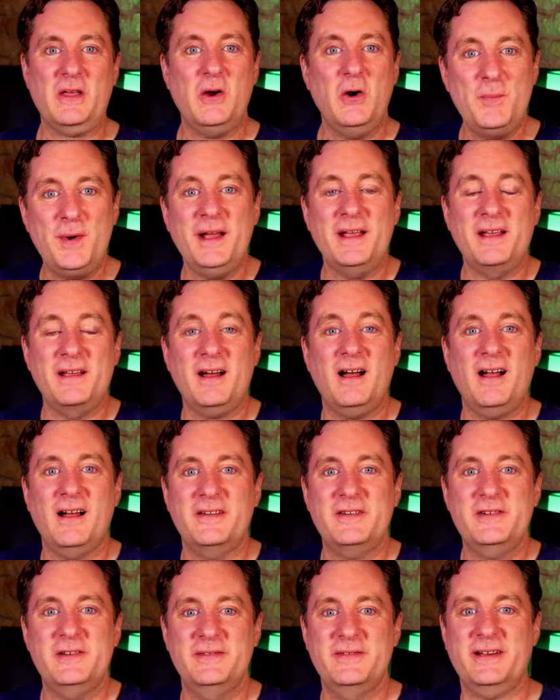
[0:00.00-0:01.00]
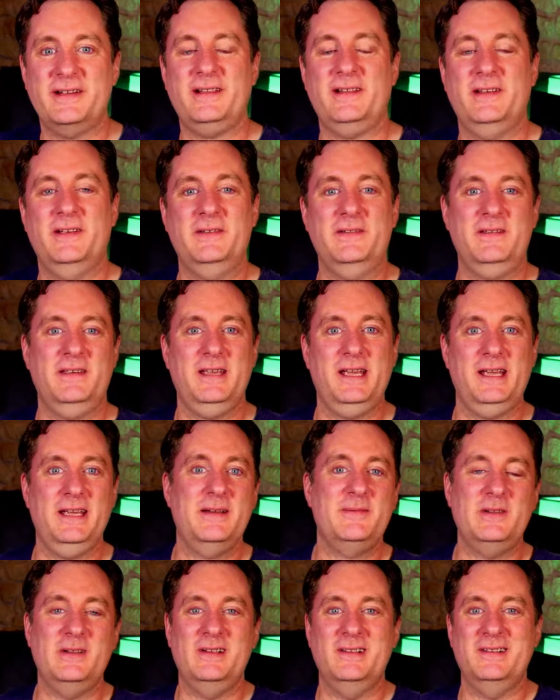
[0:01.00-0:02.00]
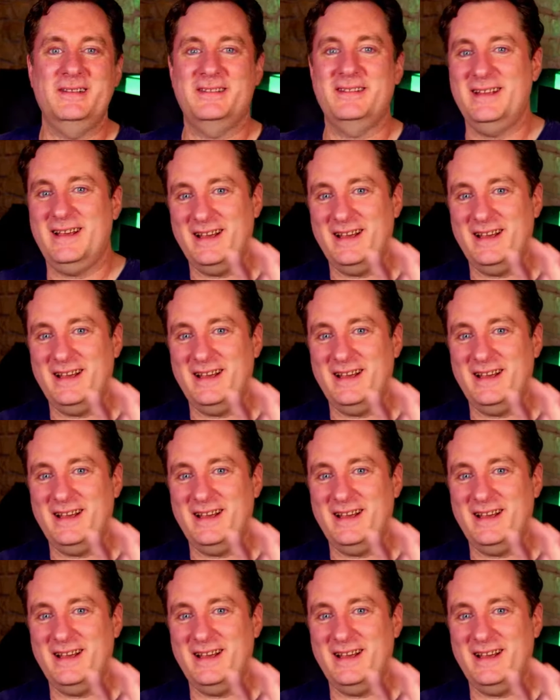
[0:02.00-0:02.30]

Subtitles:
oh my gosh, you've got like camels and